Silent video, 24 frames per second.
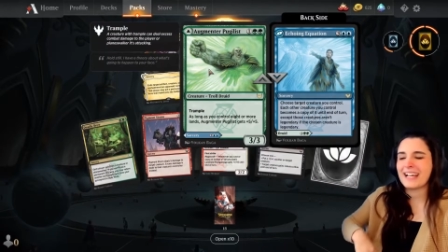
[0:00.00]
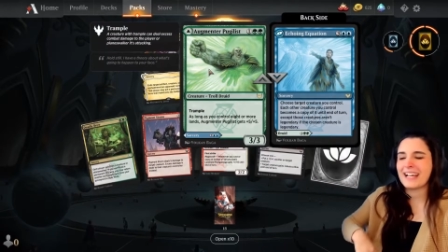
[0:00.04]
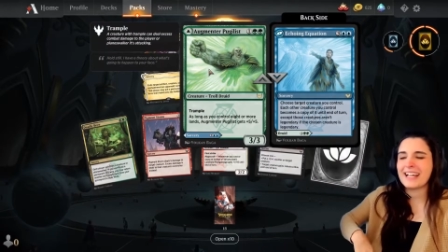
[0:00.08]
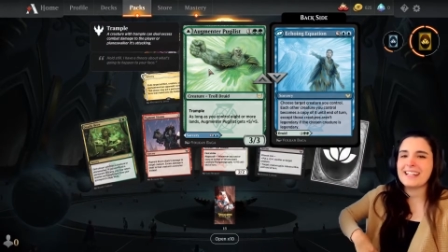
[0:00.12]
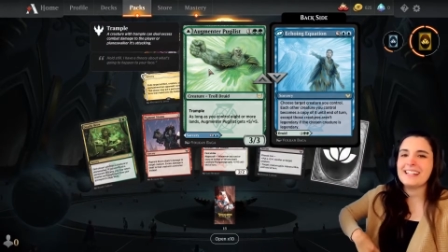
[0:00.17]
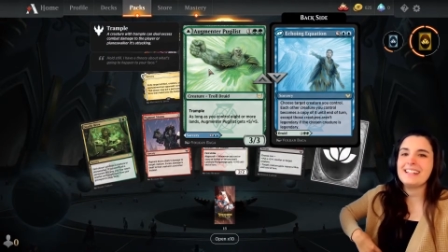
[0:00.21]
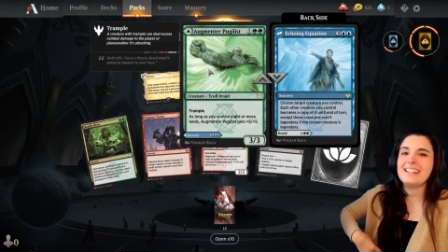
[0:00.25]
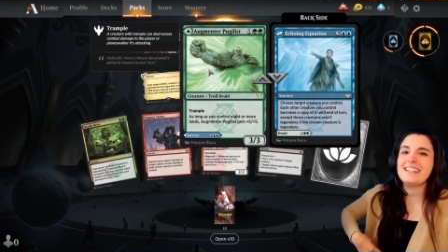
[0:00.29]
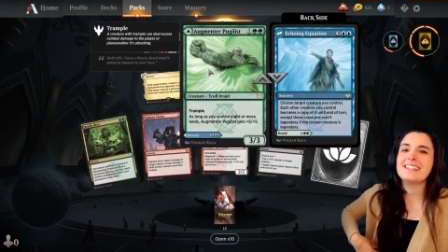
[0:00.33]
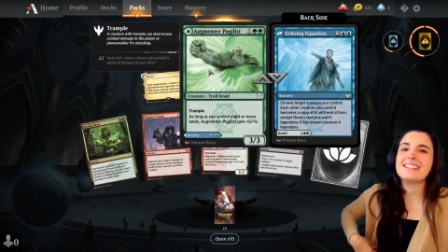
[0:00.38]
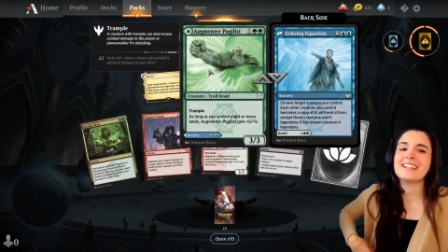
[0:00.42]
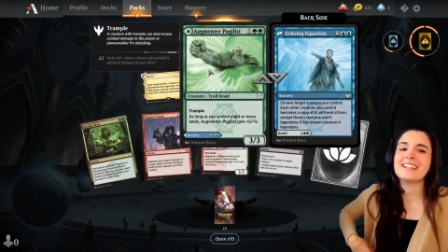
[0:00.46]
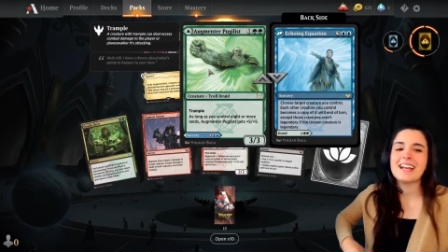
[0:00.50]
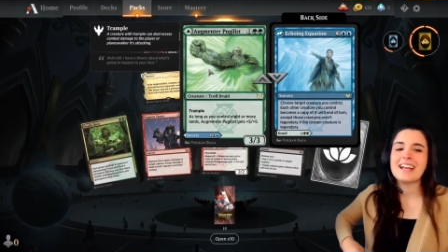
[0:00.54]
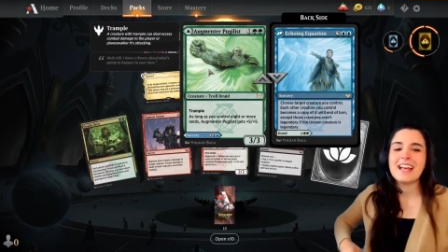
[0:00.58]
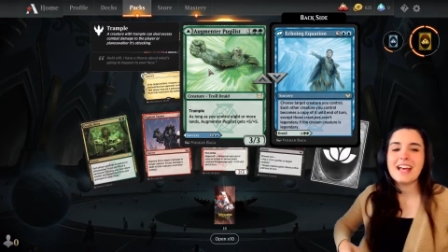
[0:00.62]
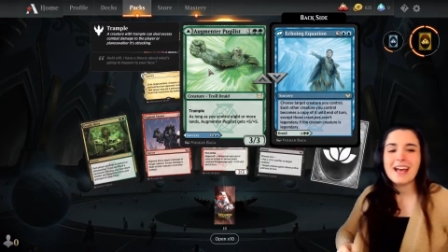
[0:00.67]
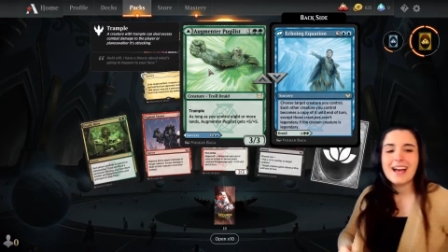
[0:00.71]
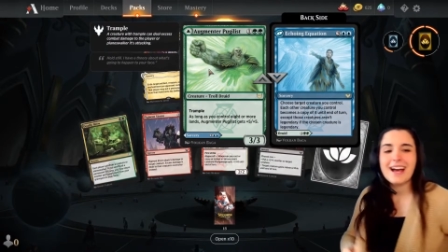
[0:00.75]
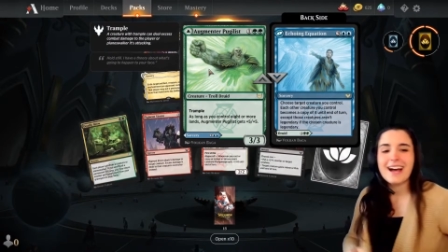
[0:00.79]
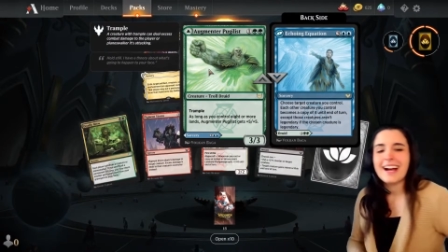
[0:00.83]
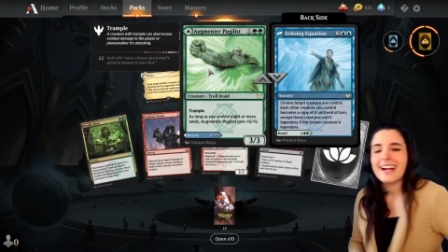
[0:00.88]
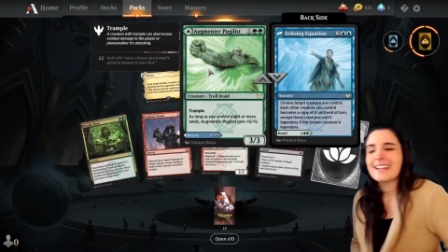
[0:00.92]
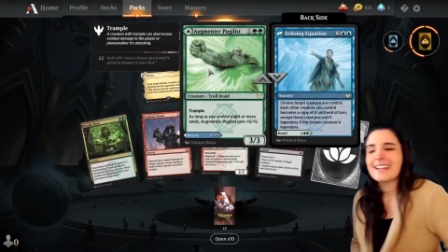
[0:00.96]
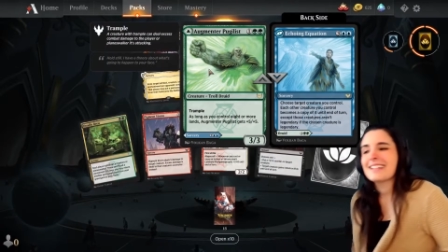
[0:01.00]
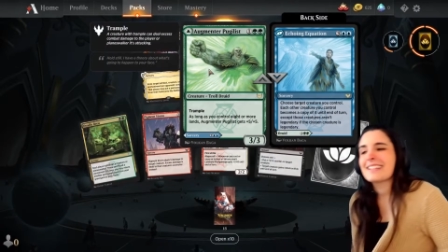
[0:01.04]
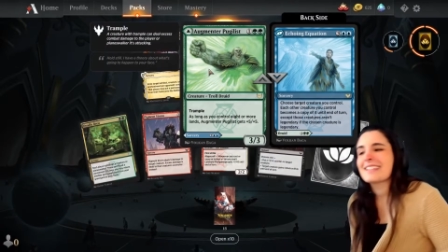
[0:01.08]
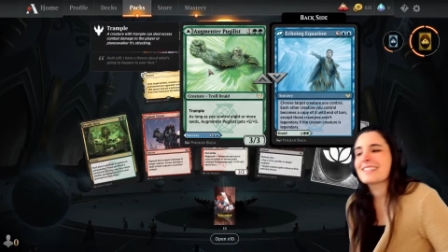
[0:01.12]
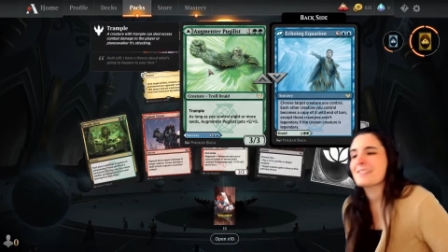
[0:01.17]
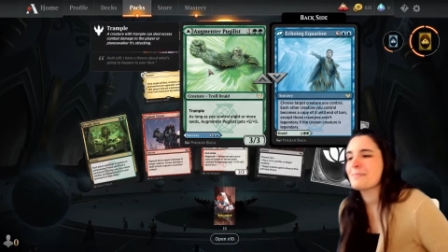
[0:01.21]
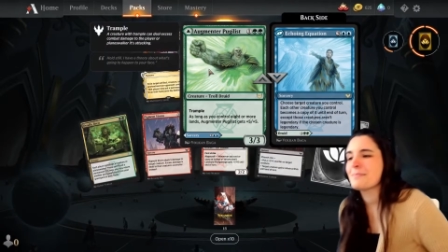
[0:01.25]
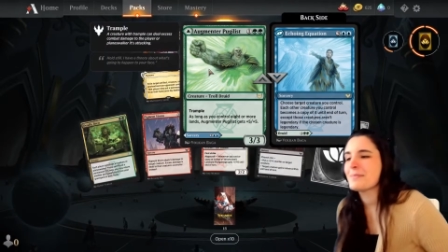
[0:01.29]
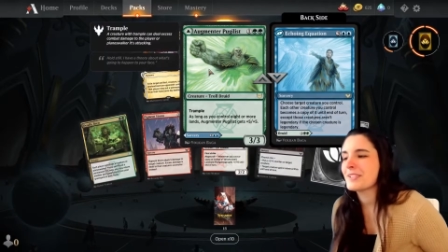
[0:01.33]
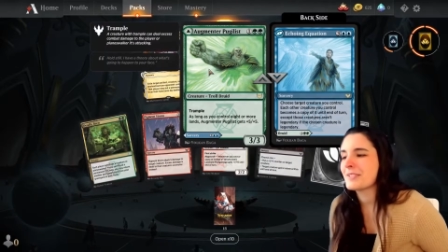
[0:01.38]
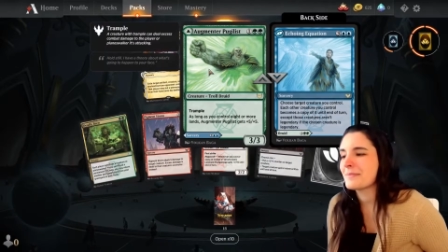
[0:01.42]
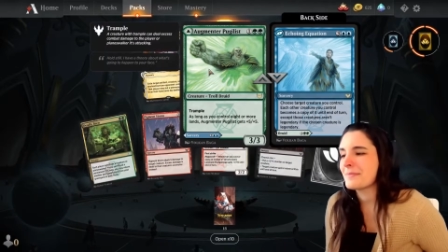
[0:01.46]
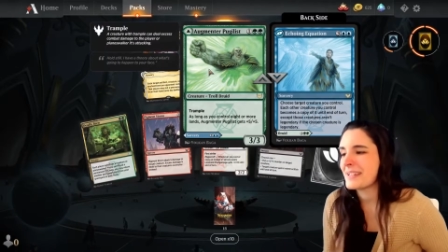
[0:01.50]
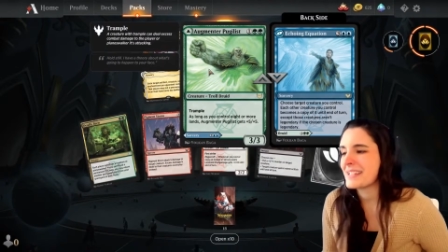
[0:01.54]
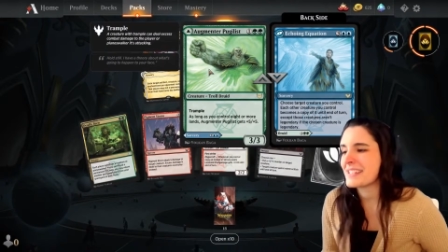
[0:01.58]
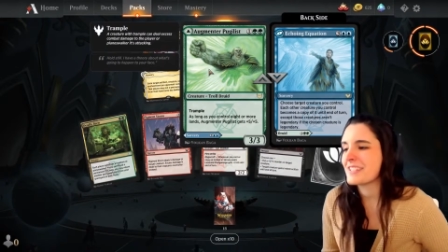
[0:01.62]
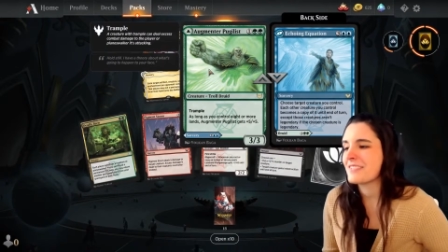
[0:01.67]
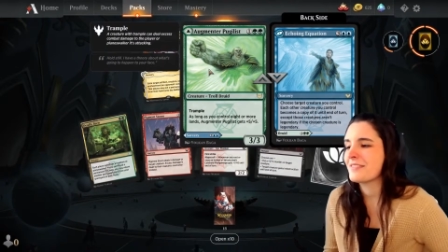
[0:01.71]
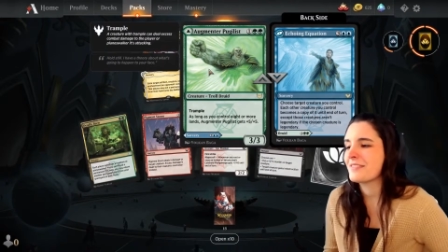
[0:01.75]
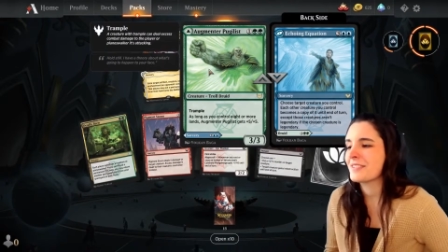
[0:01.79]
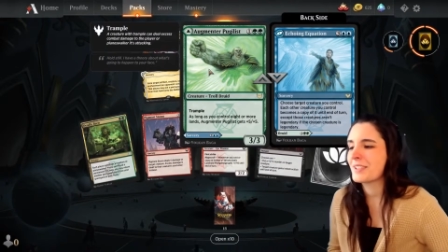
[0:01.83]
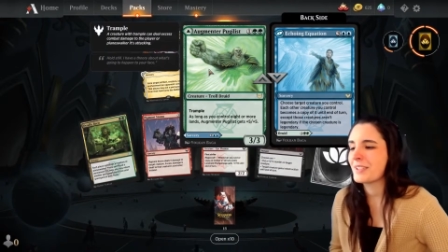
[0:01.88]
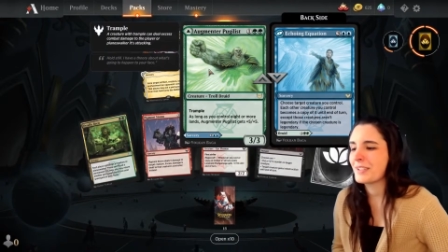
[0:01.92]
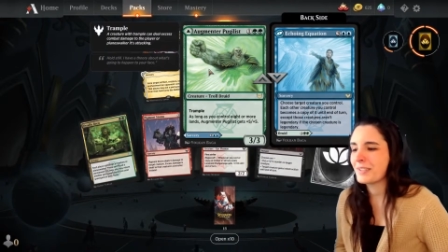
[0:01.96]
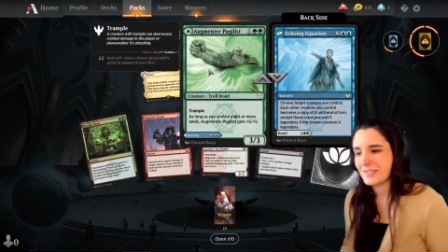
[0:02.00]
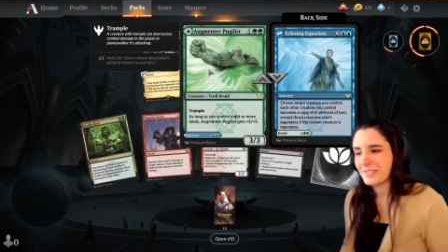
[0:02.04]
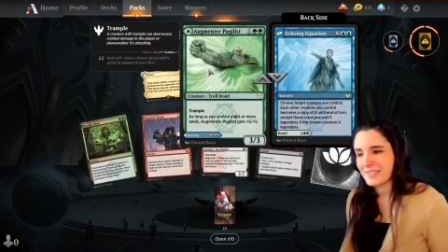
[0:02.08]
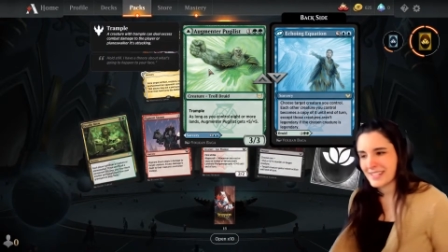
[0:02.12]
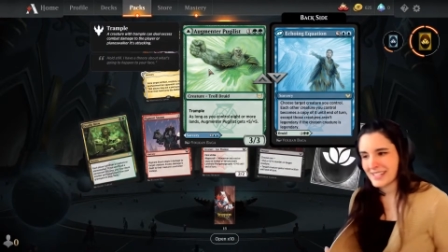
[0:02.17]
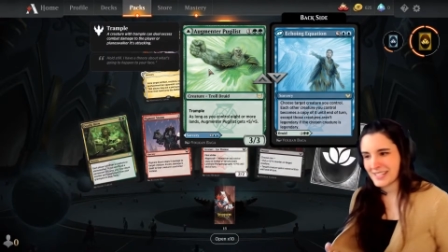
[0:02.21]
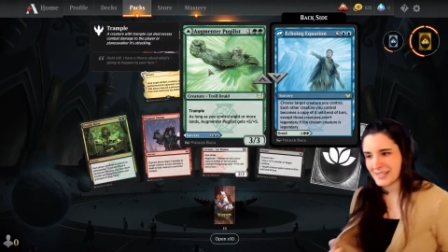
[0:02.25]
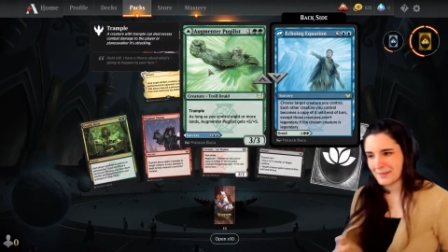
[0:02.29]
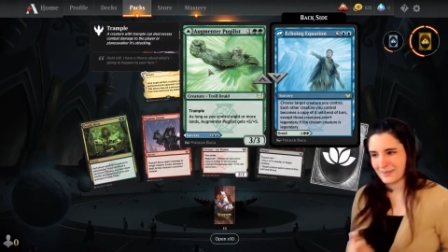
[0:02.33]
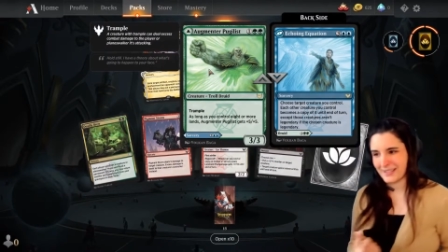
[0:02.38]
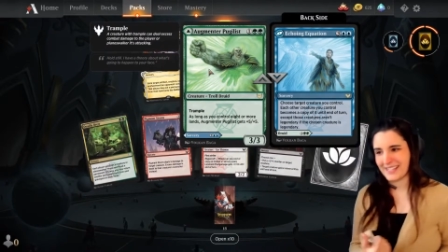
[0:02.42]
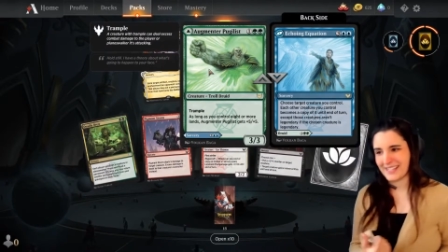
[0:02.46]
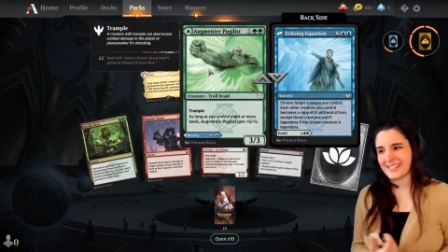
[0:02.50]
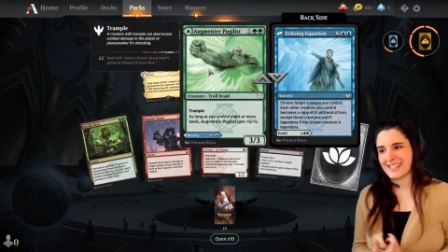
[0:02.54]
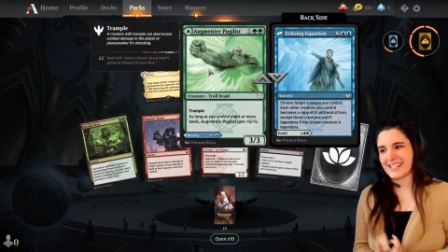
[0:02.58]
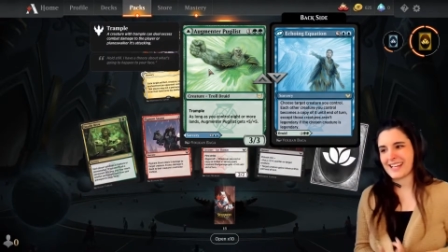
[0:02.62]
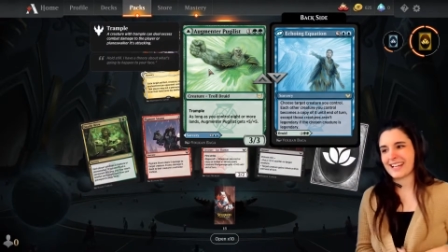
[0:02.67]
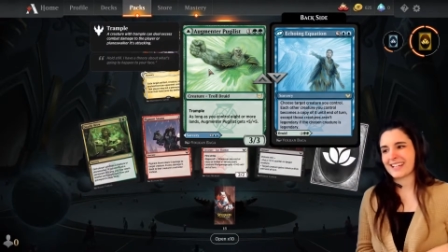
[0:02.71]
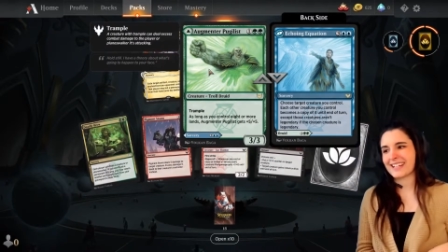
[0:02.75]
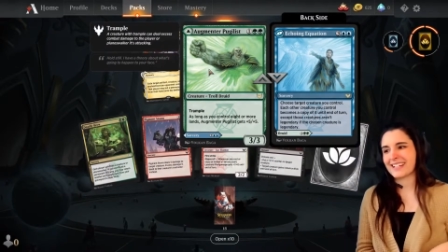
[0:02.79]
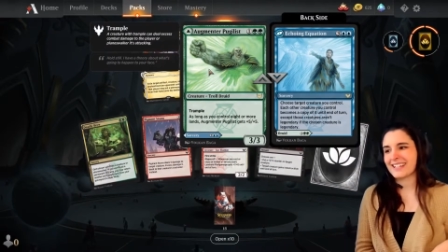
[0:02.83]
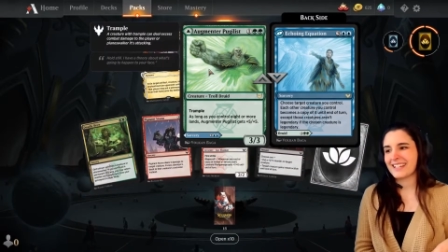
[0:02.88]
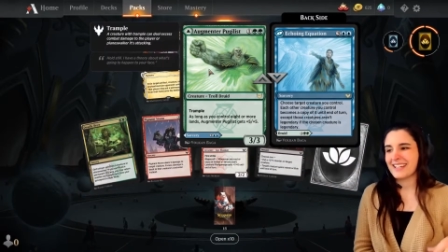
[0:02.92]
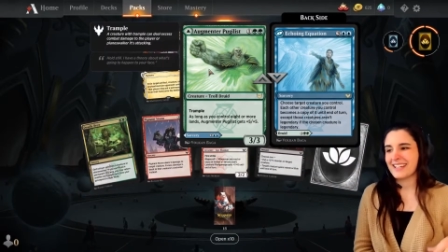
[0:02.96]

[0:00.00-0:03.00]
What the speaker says: I need to build myself a good old Simic deck.